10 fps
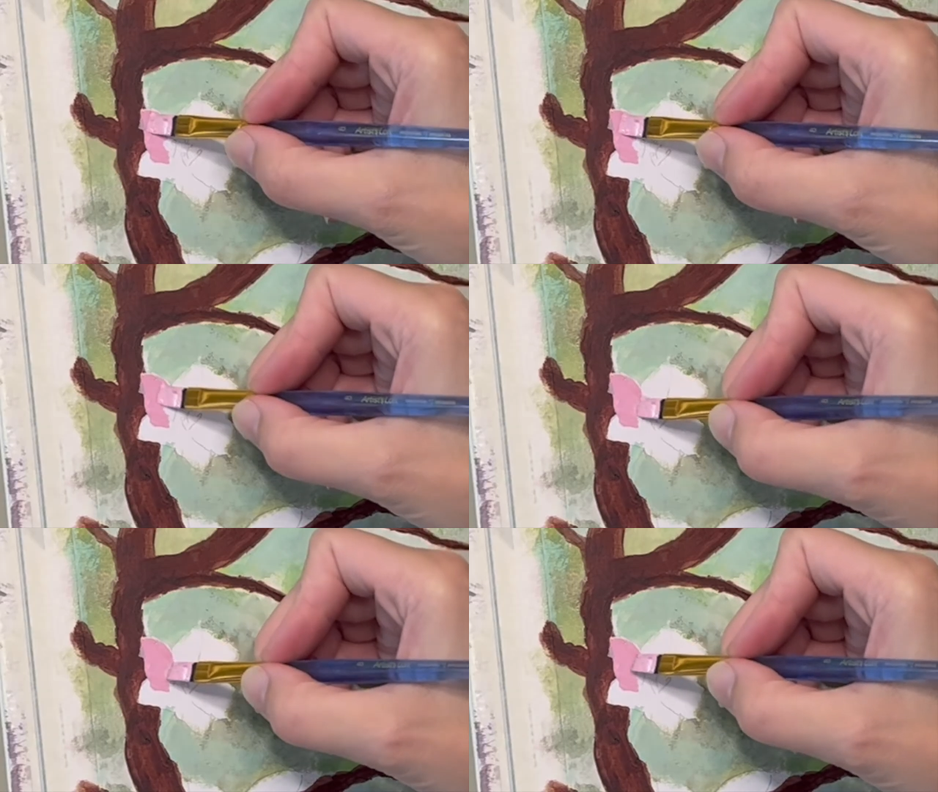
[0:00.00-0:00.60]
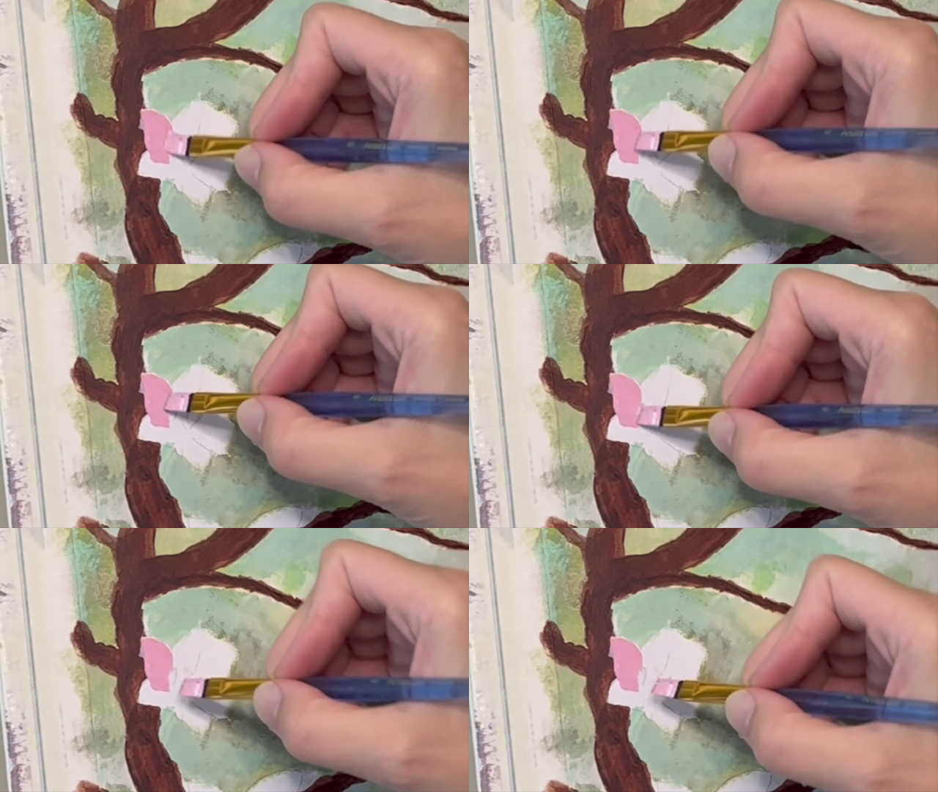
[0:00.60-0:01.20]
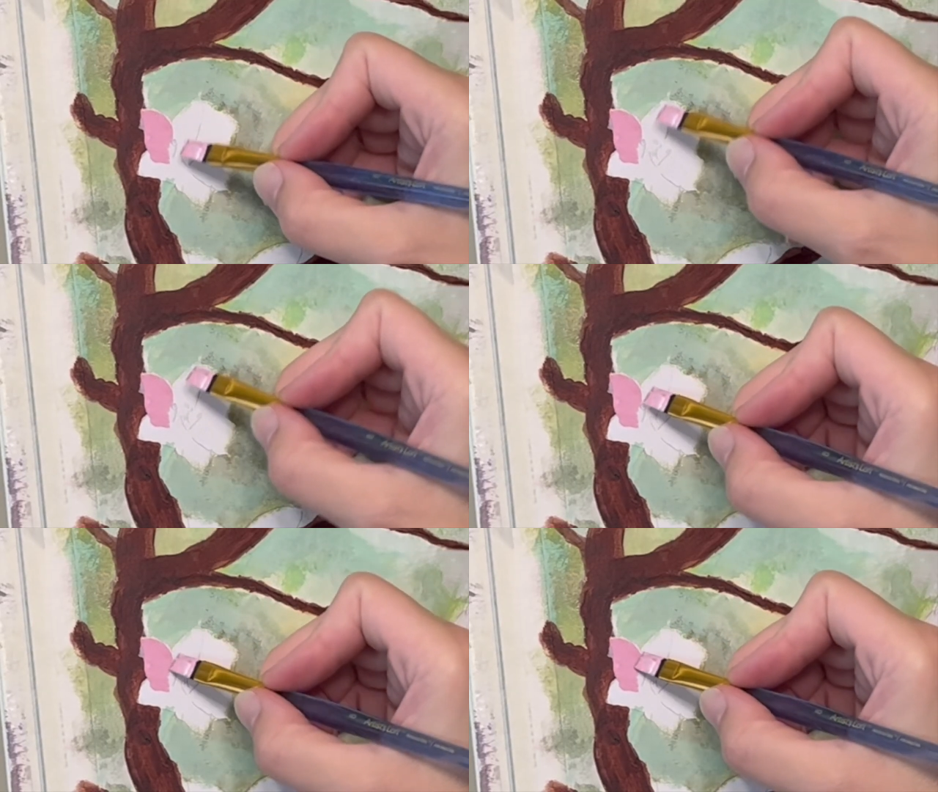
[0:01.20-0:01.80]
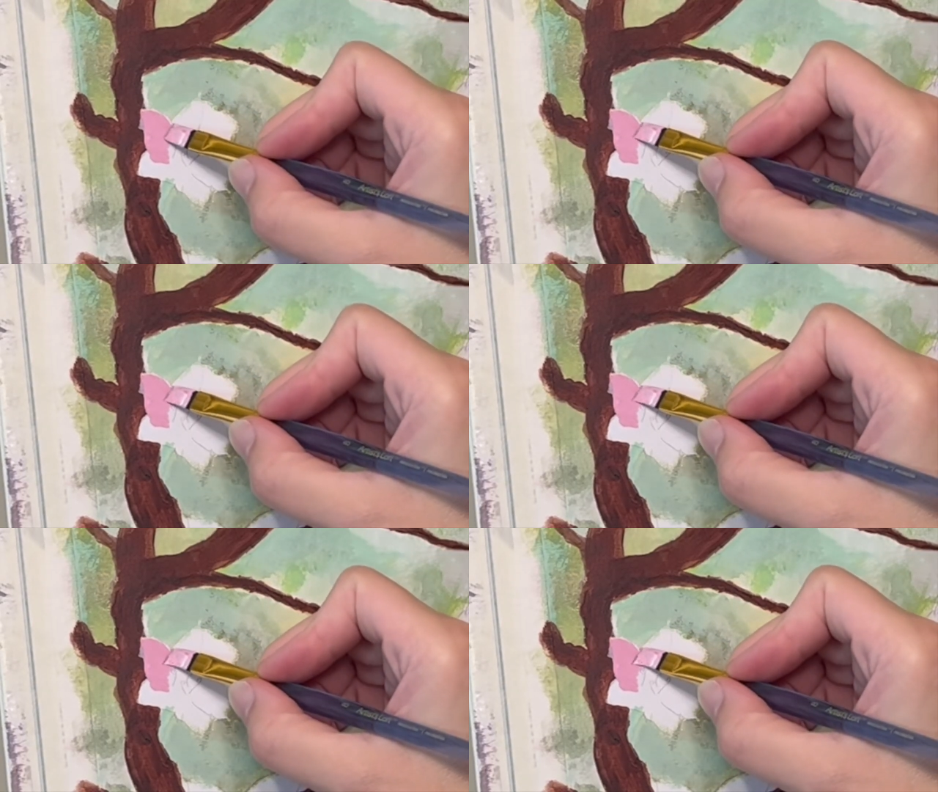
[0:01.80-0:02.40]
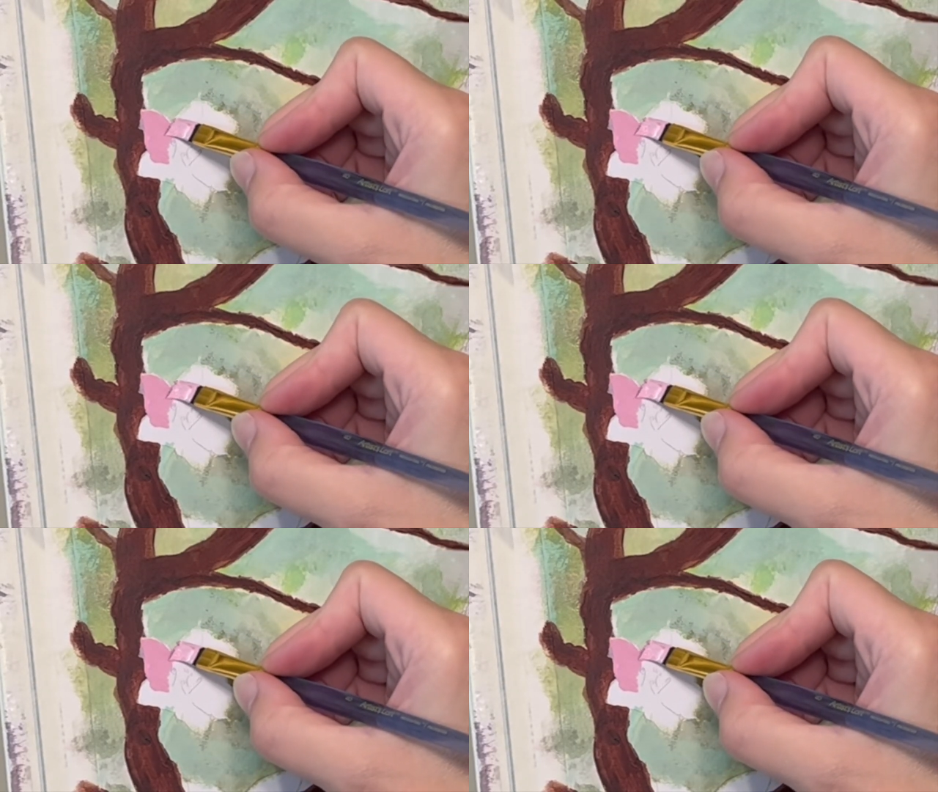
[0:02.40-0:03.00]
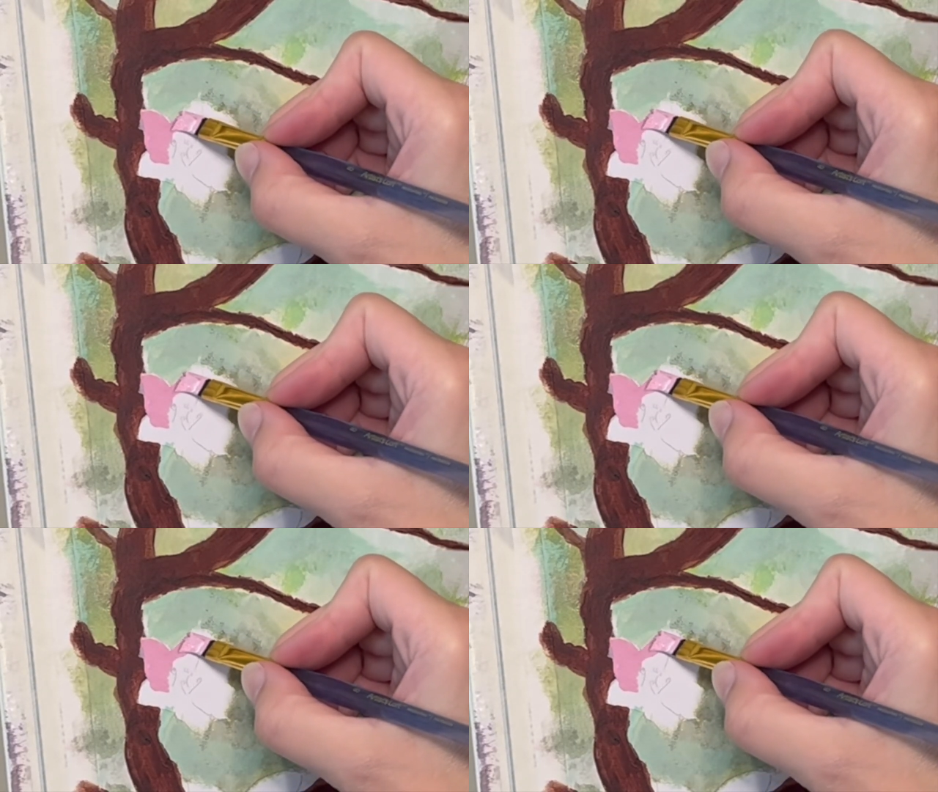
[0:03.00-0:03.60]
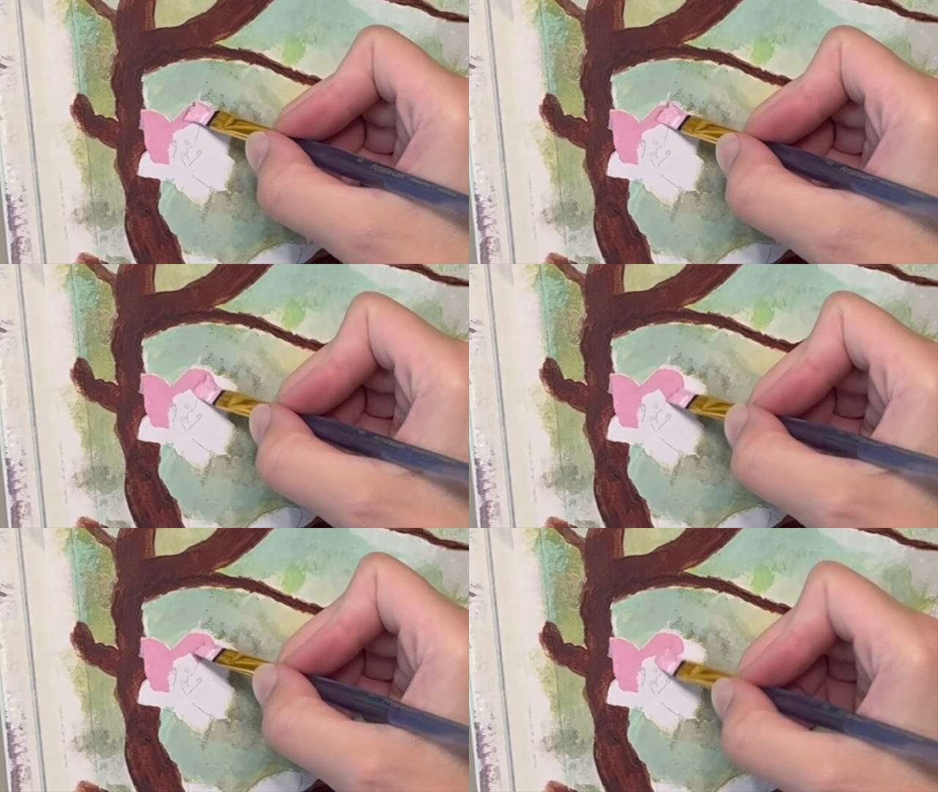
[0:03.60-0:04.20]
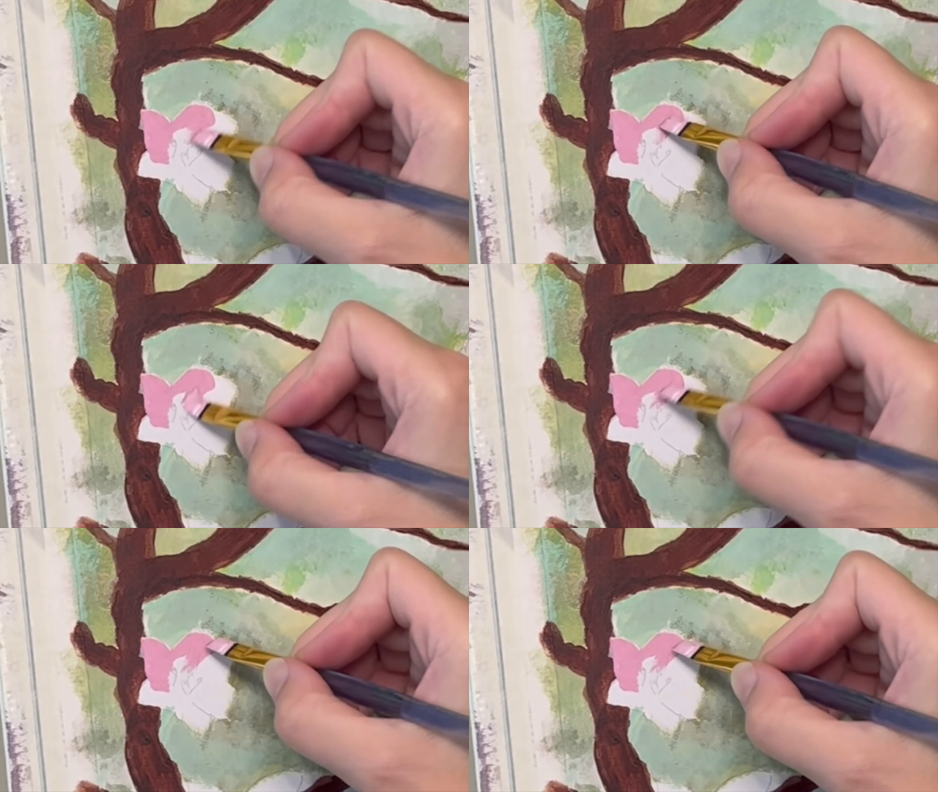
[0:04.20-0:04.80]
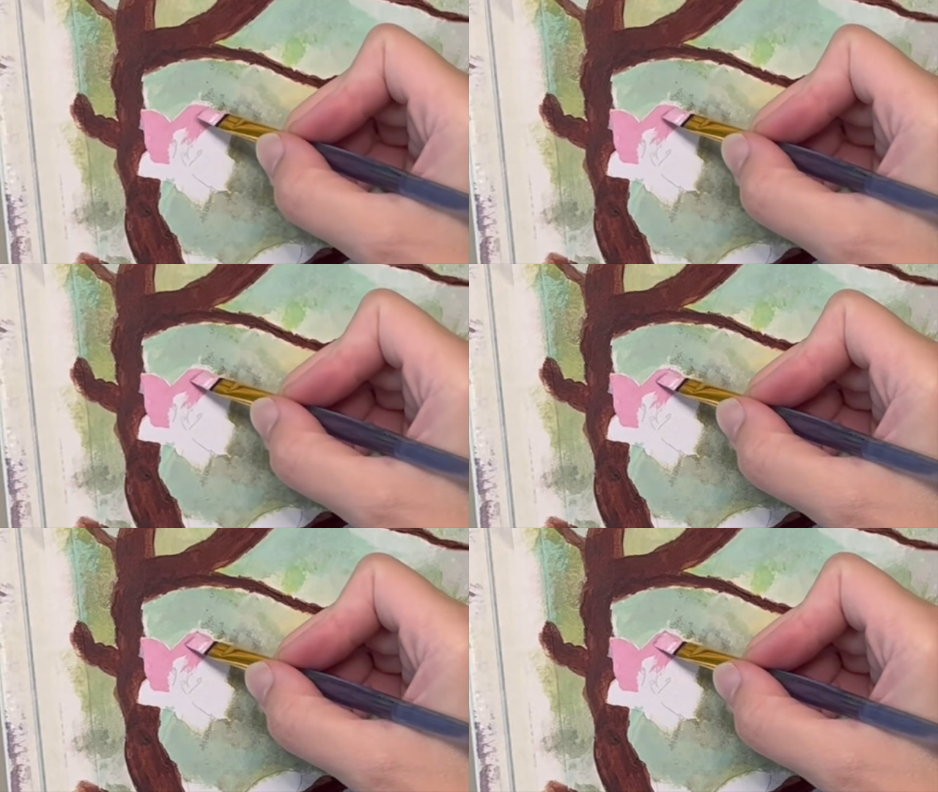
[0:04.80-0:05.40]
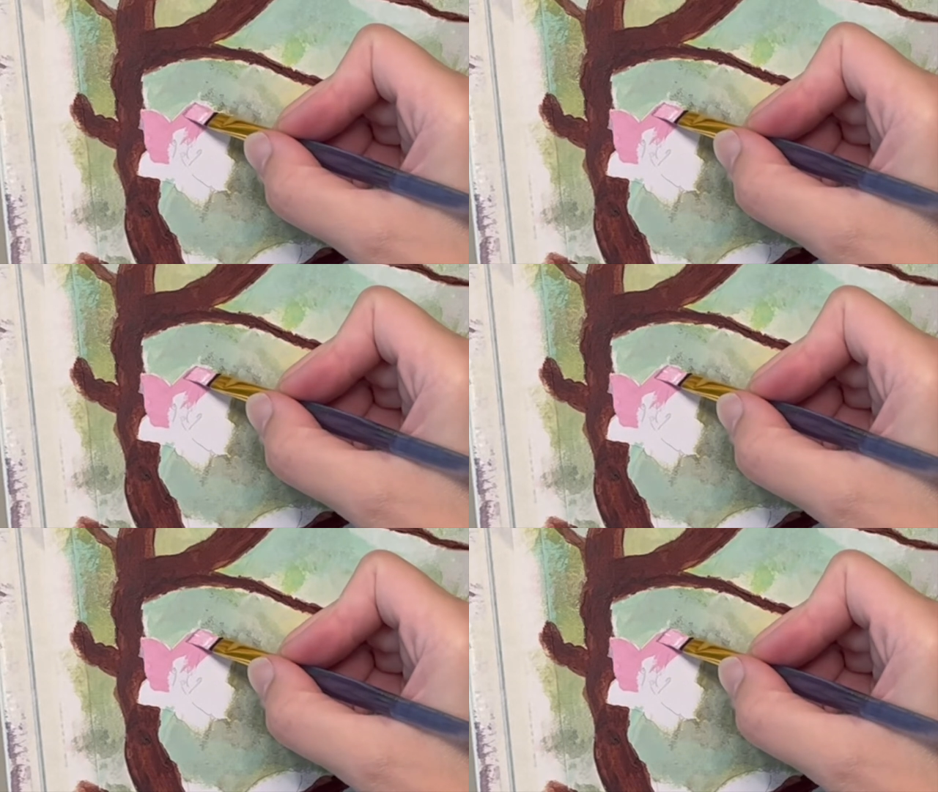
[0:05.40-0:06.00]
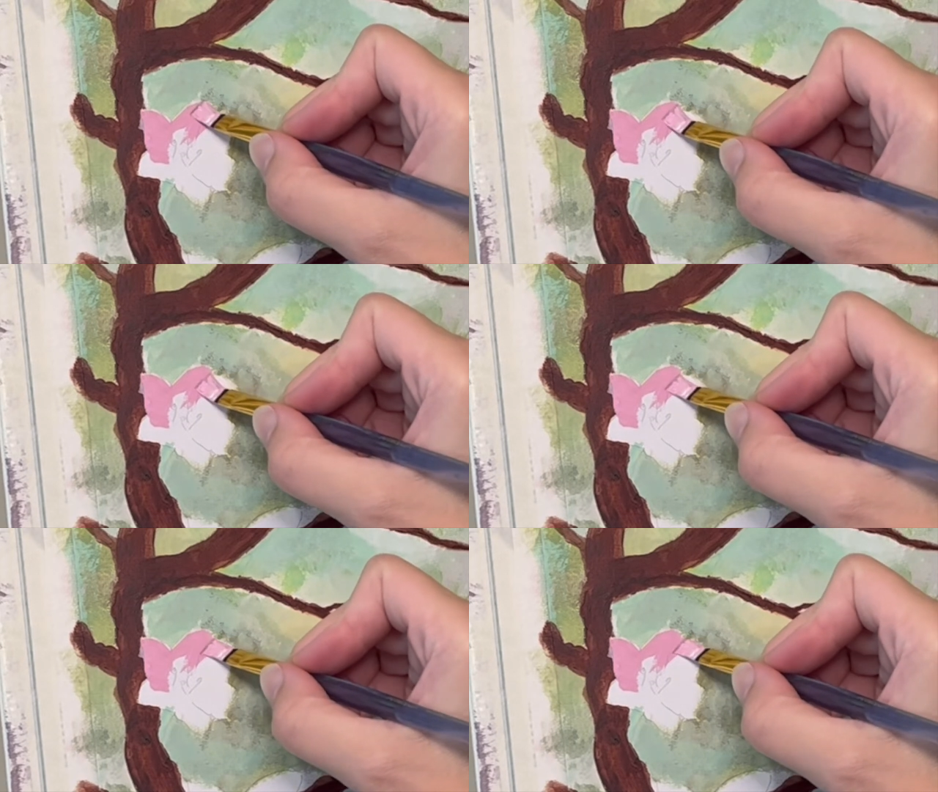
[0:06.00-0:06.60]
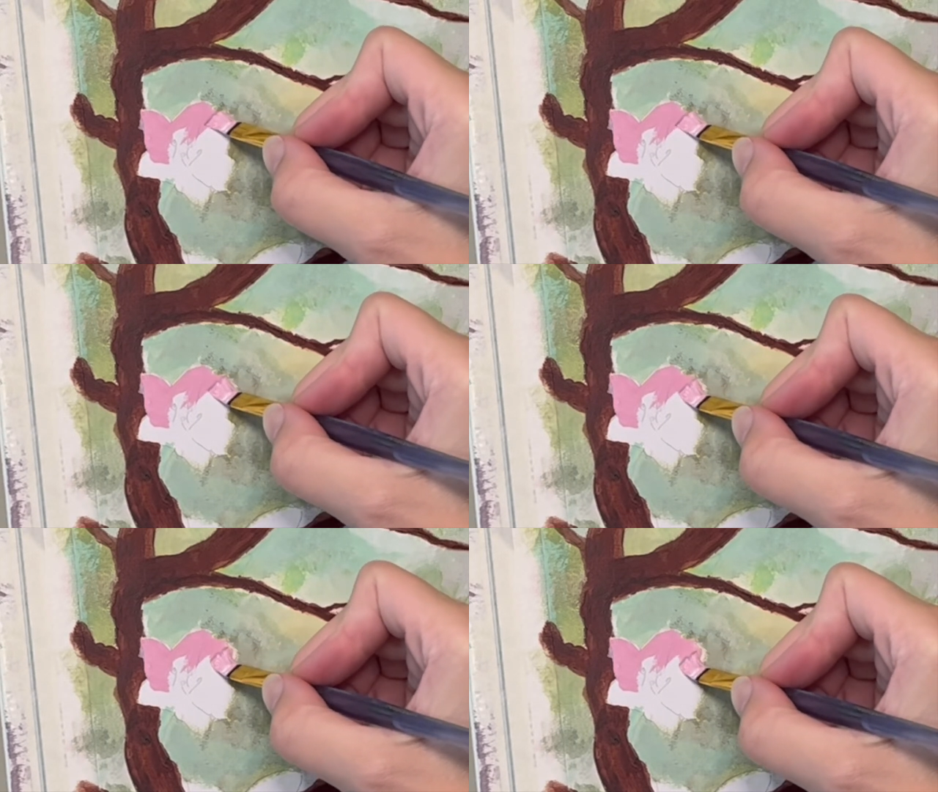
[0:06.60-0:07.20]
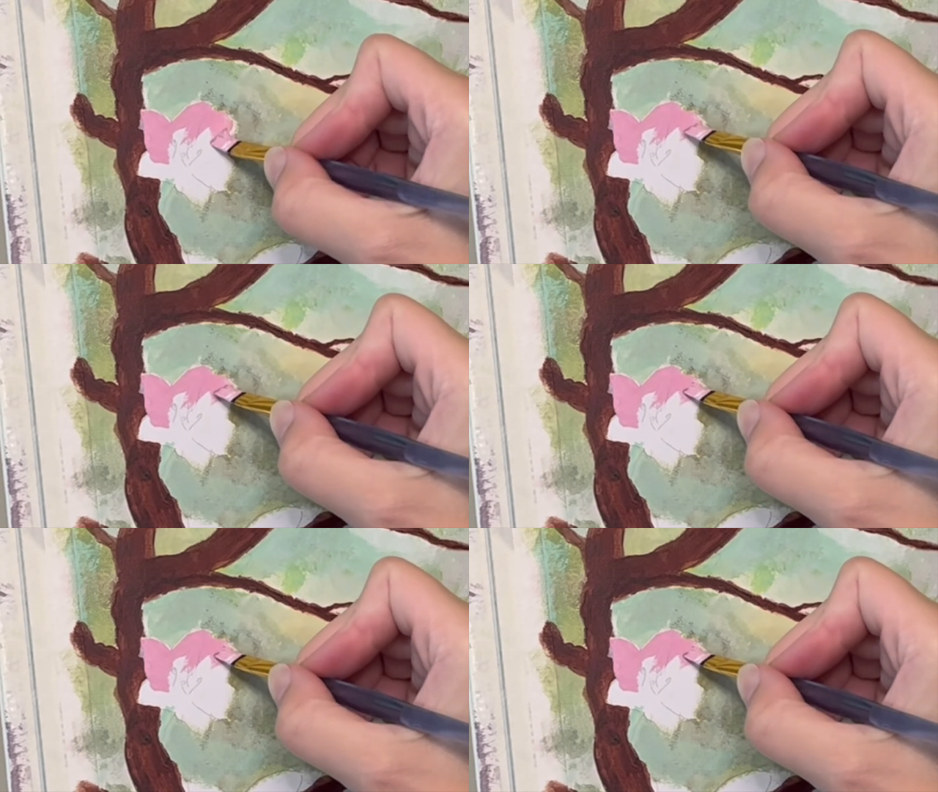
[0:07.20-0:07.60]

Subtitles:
No face is visible, so there are no lips to read.